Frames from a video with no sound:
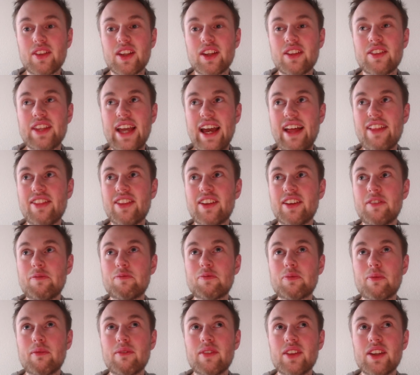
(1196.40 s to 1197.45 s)
then
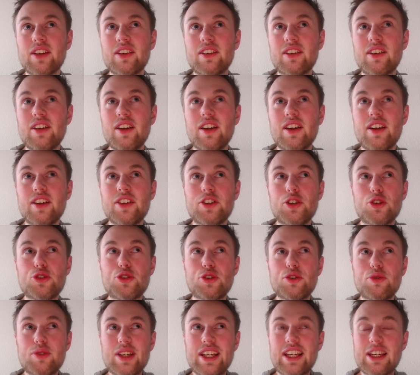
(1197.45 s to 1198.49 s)
you
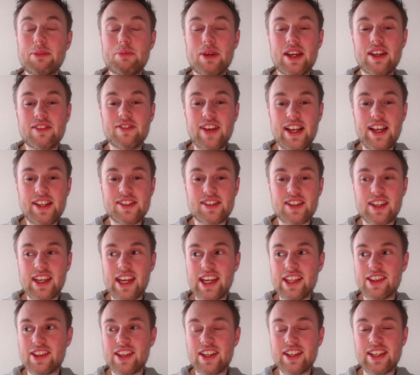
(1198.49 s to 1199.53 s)
should really be
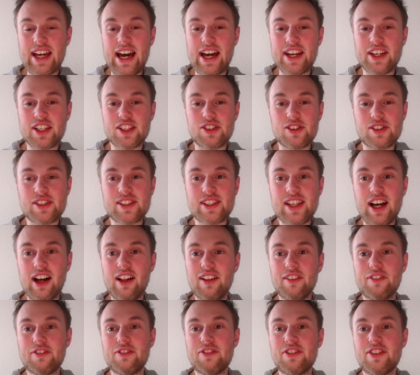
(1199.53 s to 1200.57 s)
investigating that in
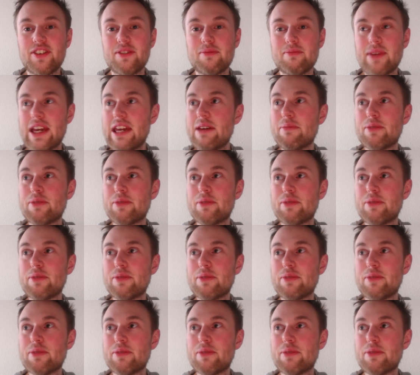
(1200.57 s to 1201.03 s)
yourself maybe